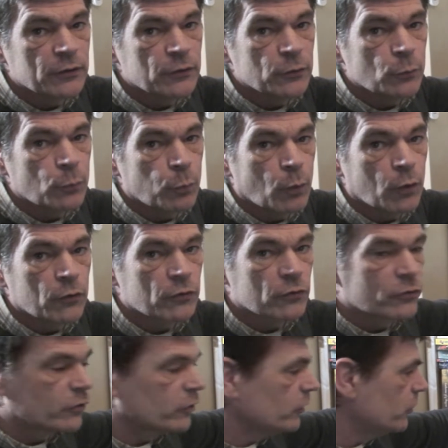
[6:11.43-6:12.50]
you want
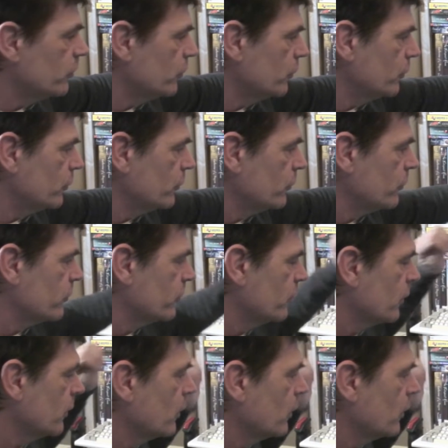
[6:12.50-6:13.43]
to use